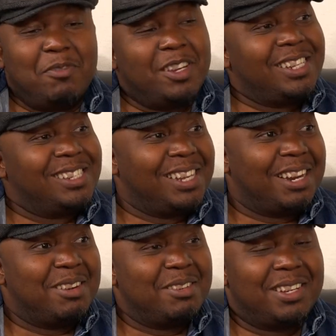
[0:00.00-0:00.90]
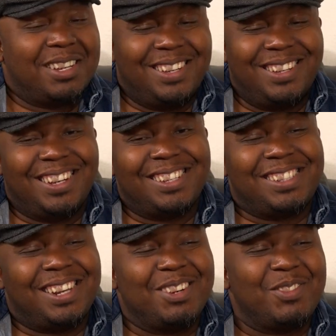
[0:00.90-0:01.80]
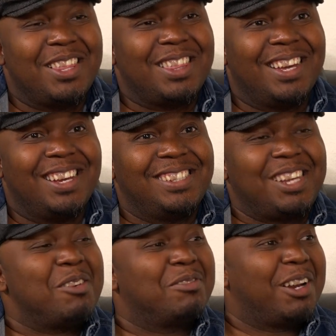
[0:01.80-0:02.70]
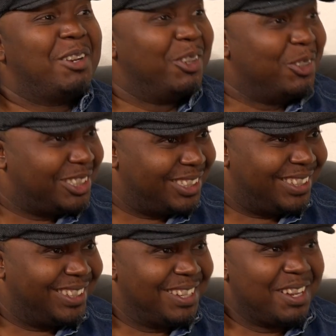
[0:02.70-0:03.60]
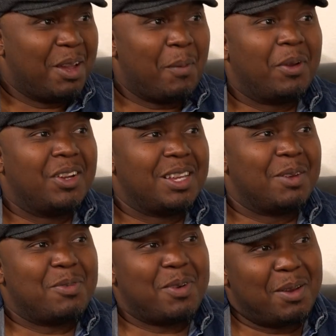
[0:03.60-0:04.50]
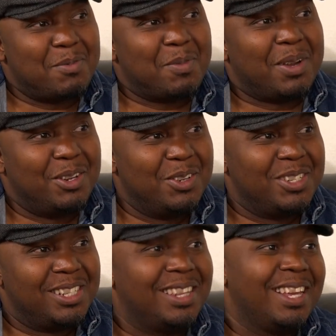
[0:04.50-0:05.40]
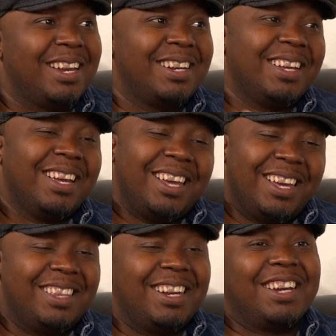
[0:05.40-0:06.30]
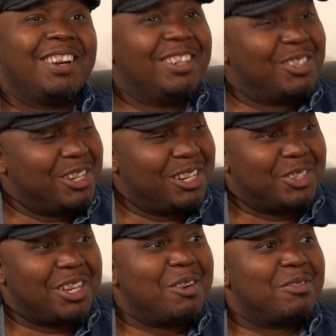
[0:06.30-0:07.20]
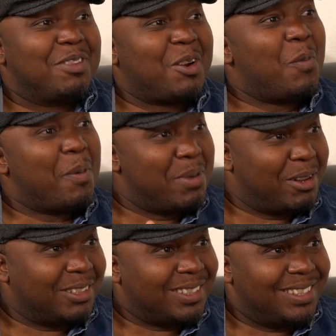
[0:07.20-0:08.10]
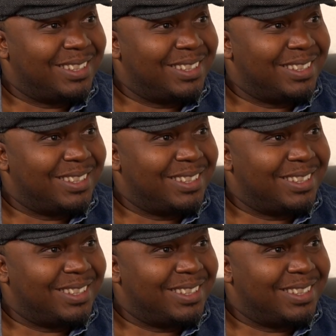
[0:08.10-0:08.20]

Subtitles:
first, I started with Son of Kalalushi because I'm from Kalalushi, and then I graduated Son of the Copper Belt.